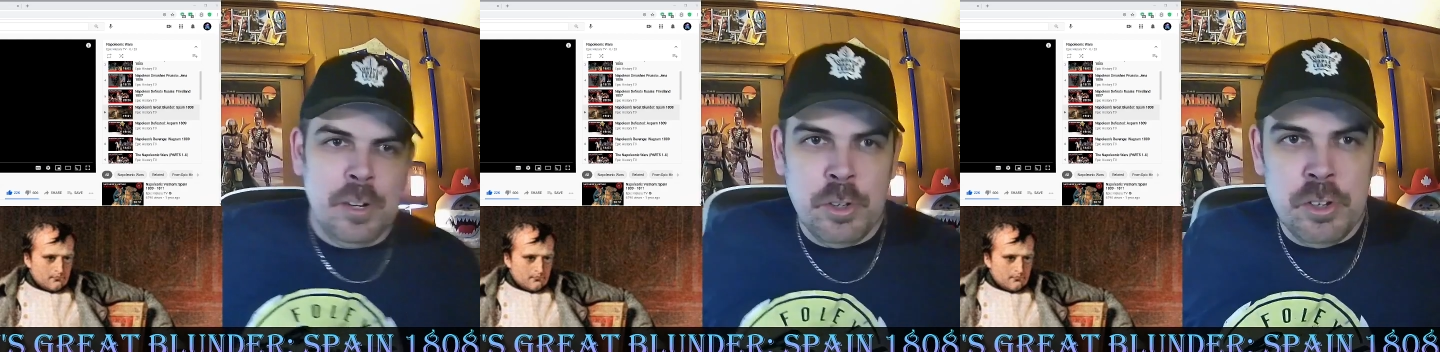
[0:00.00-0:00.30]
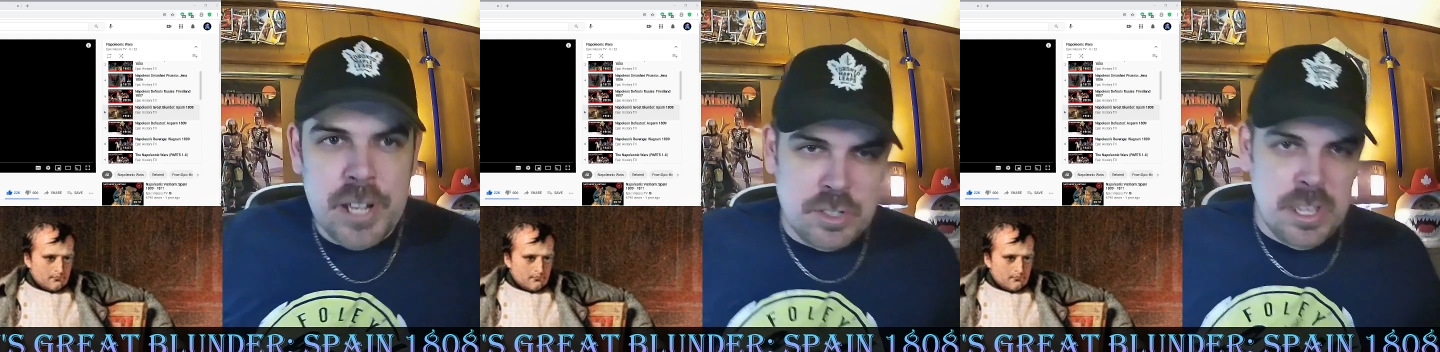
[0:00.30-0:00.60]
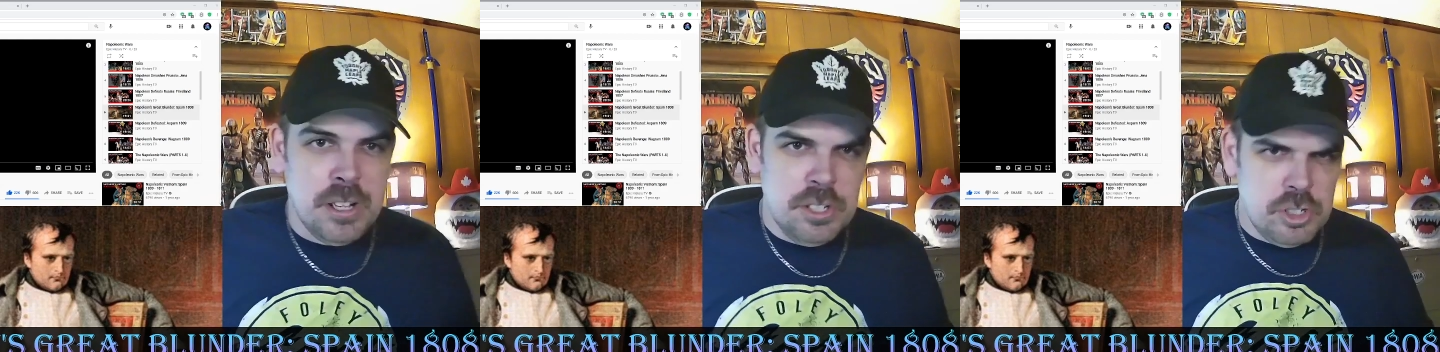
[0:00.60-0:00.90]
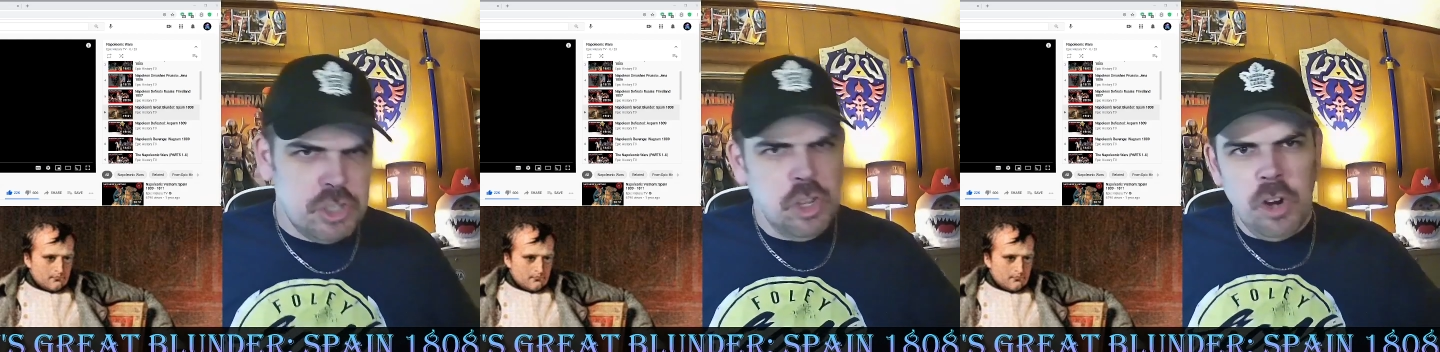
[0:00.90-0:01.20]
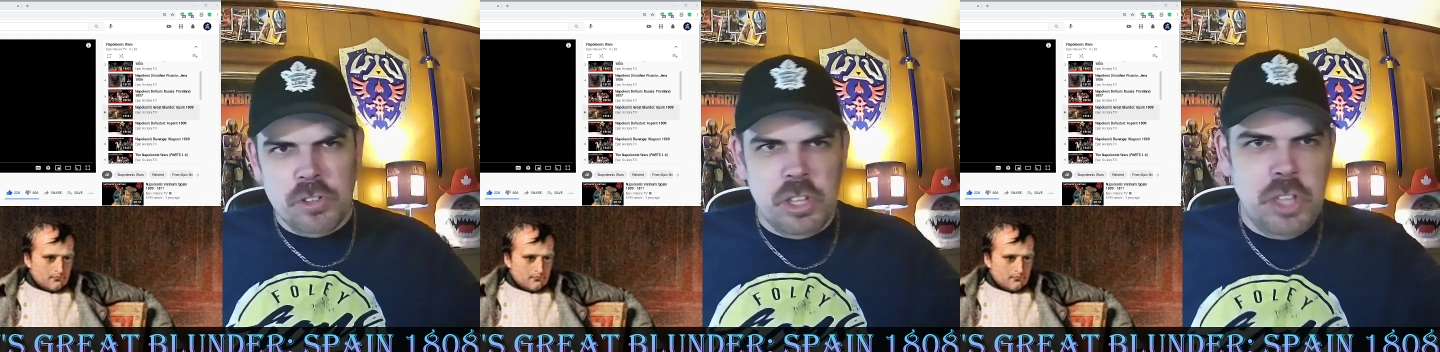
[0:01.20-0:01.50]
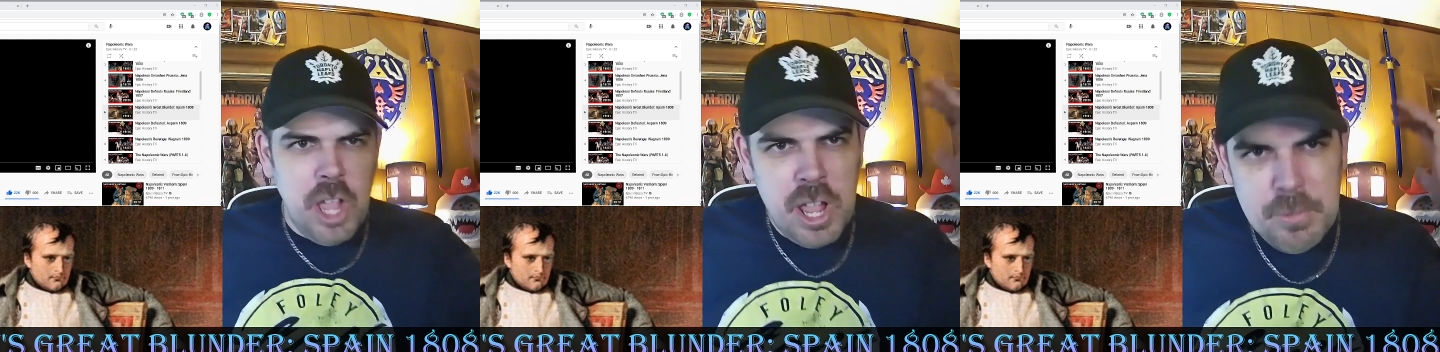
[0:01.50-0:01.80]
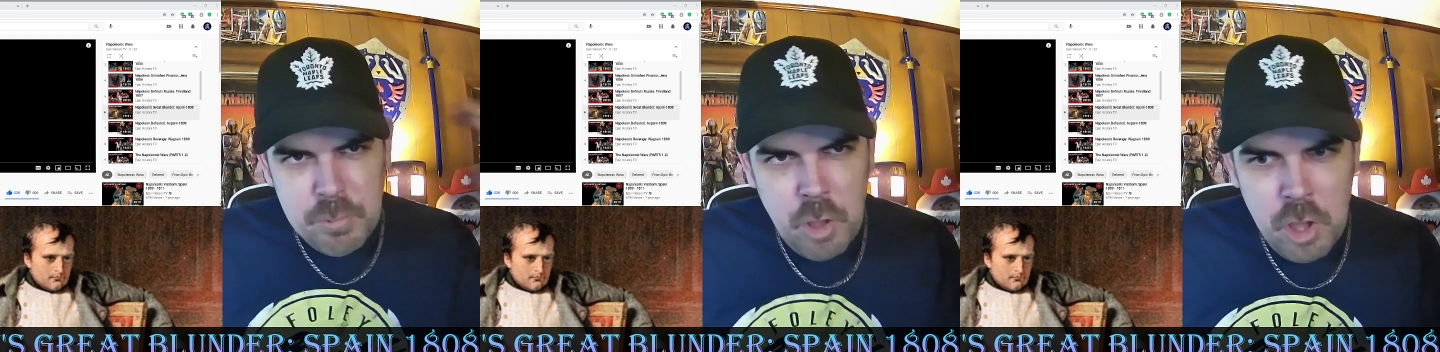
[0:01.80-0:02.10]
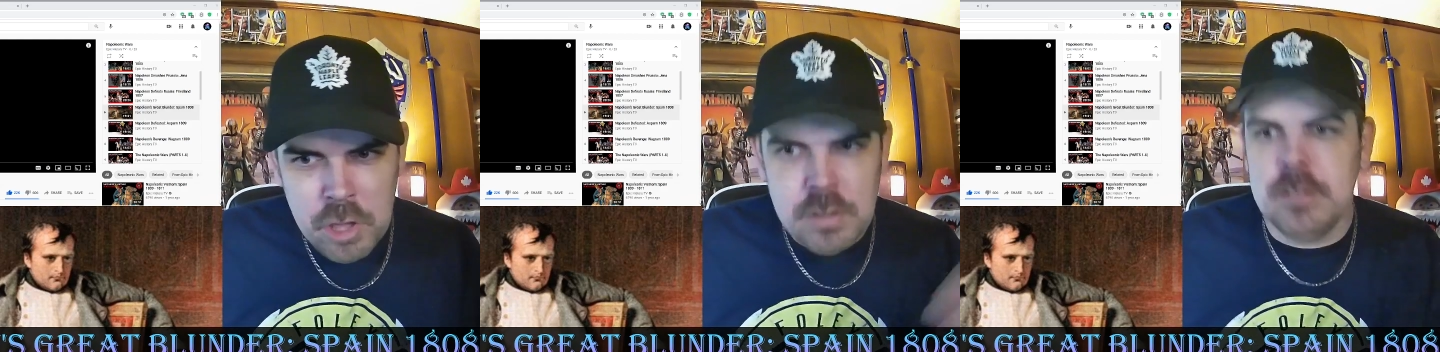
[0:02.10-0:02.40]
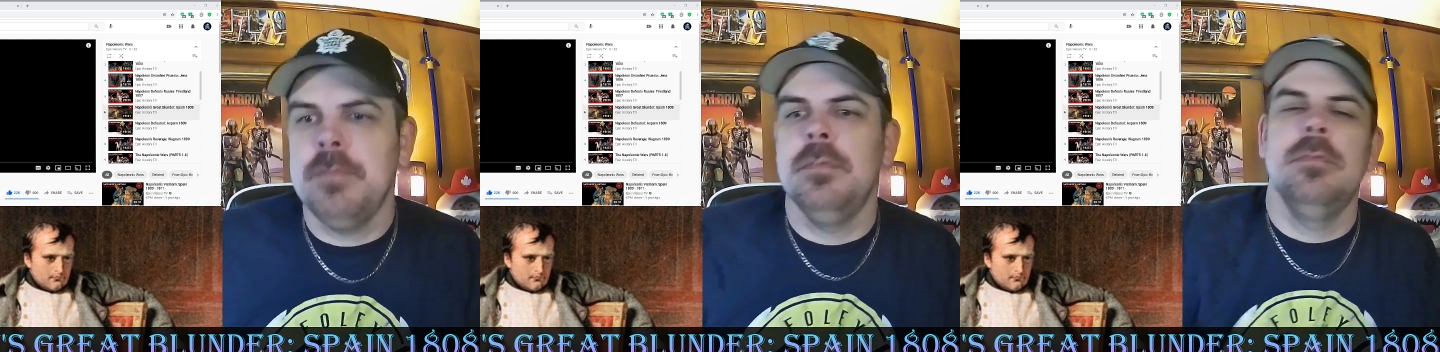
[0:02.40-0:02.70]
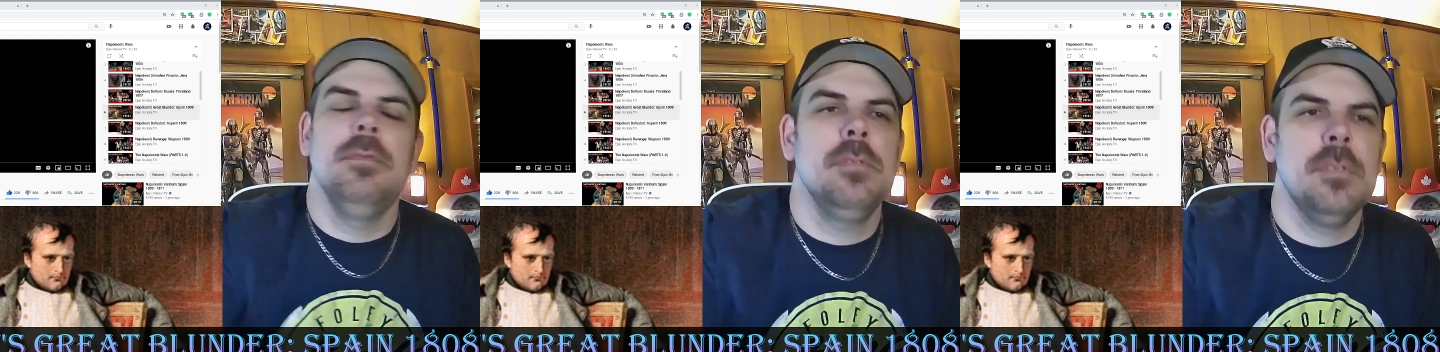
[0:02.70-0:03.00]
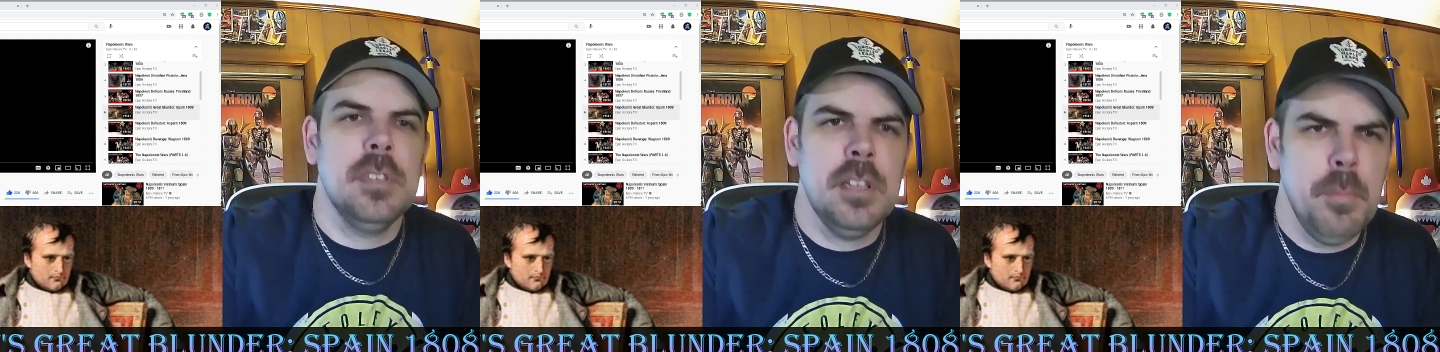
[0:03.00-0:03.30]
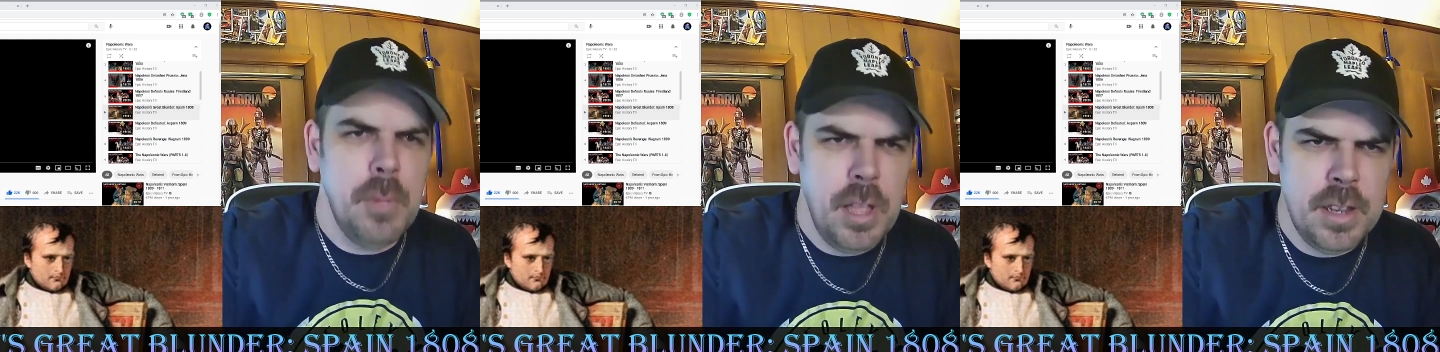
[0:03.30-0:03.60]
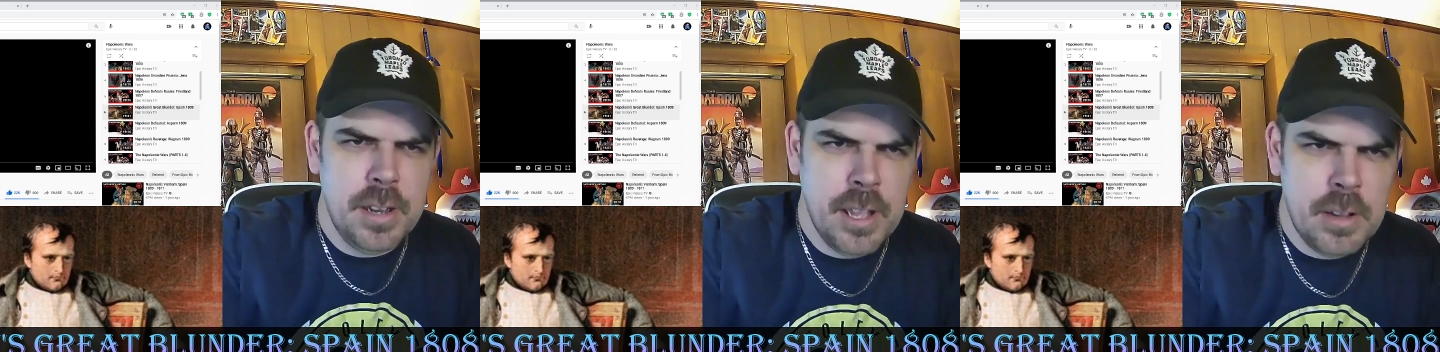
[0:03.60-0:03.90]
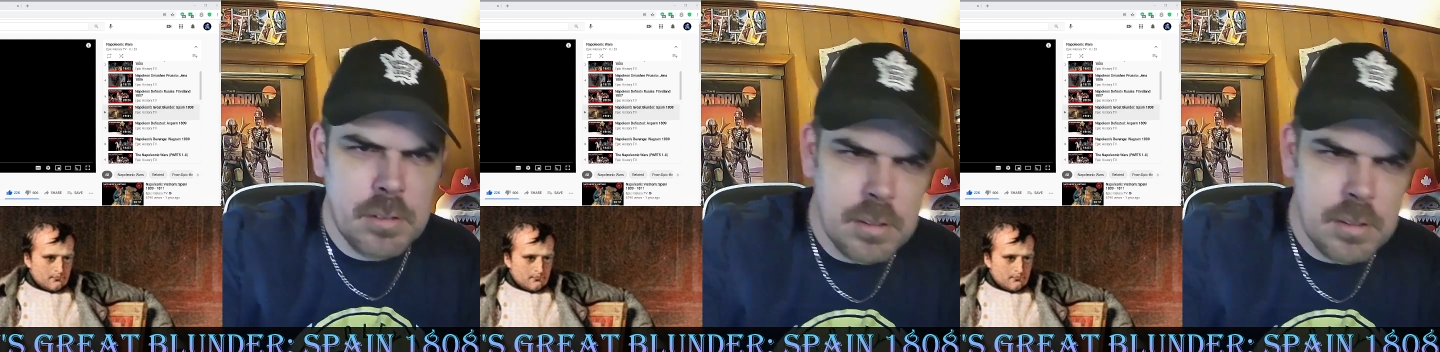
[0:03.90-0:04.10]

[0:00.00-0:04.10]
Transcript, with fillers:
Speaker 1: you guys are like, just start the damn thing. Come on now.